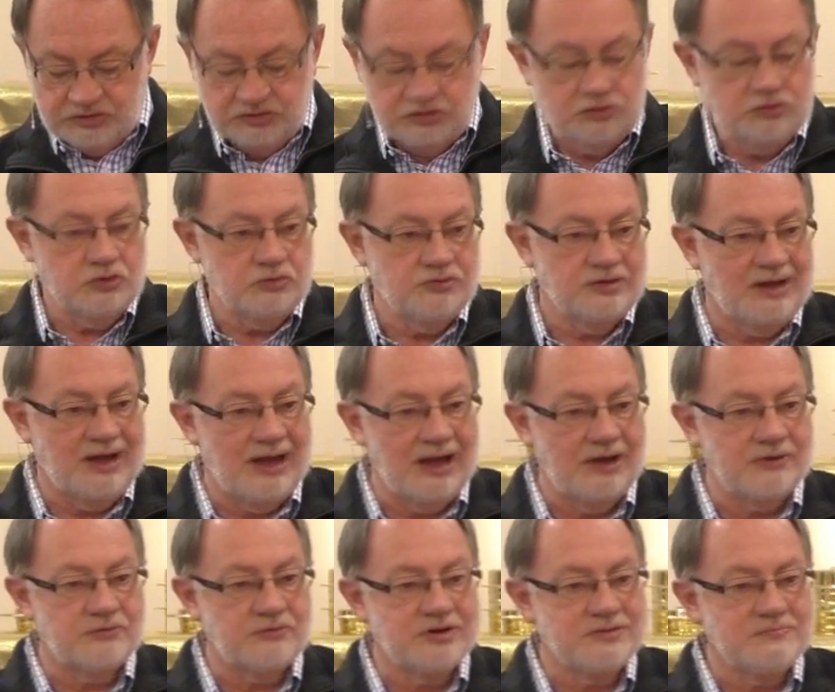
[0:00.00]
Do
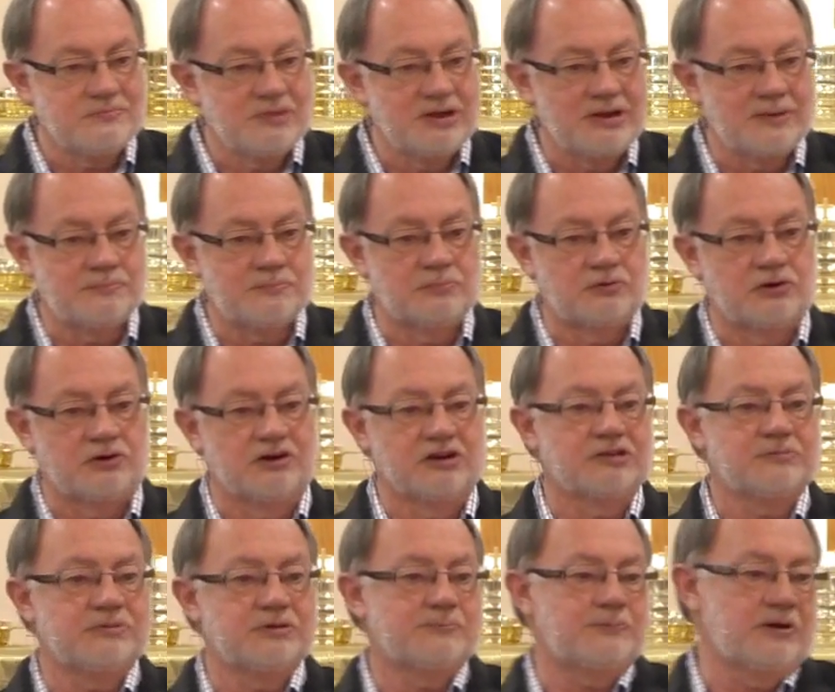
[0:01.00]
not remember,
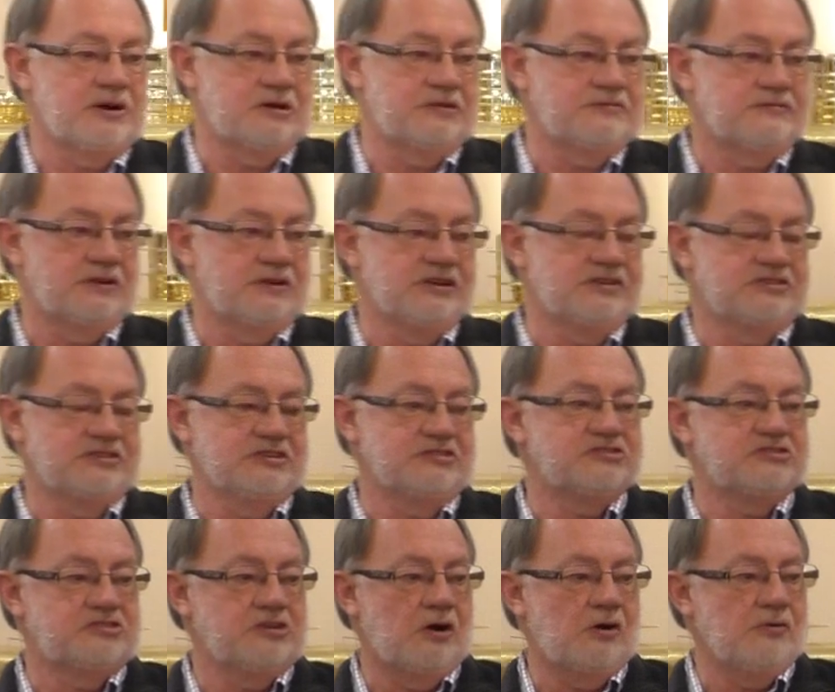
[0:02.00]
let me paraphrase this,
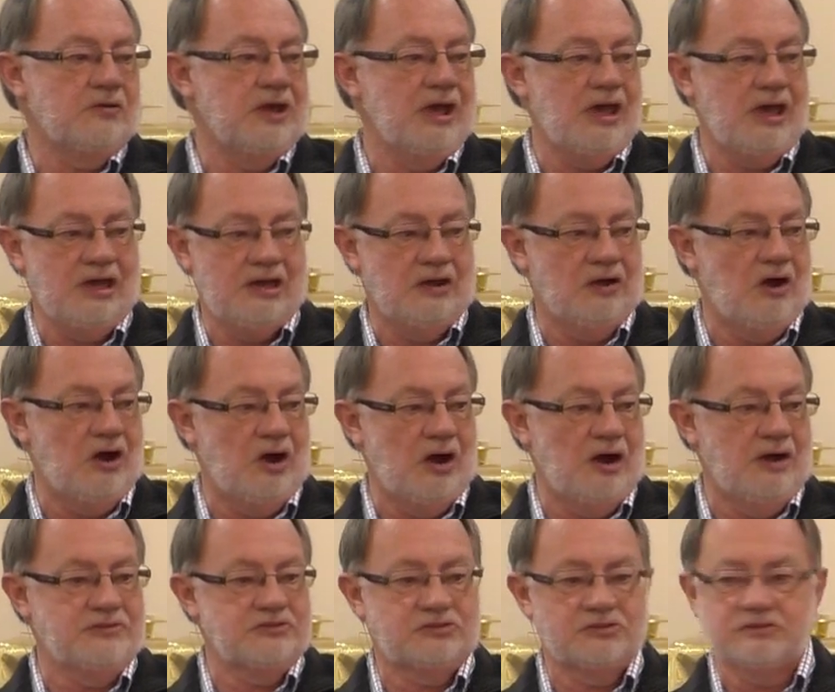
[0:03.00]
don't hang
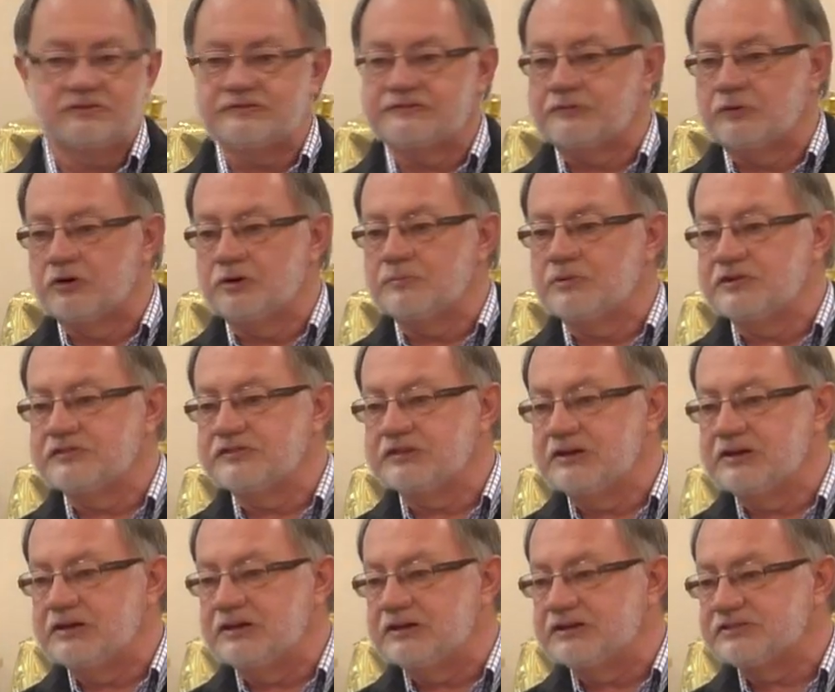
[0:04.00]
on to the former
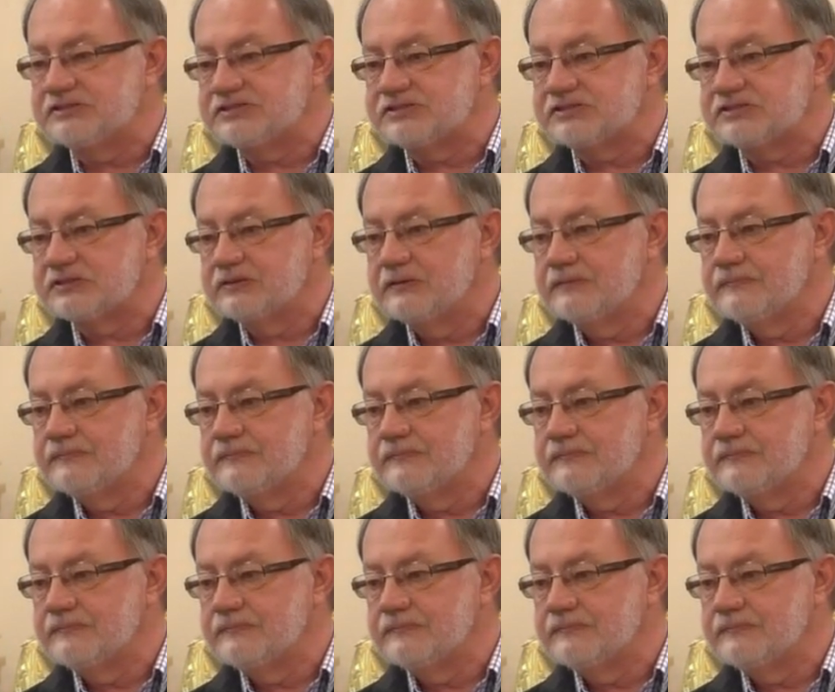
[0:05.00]
things.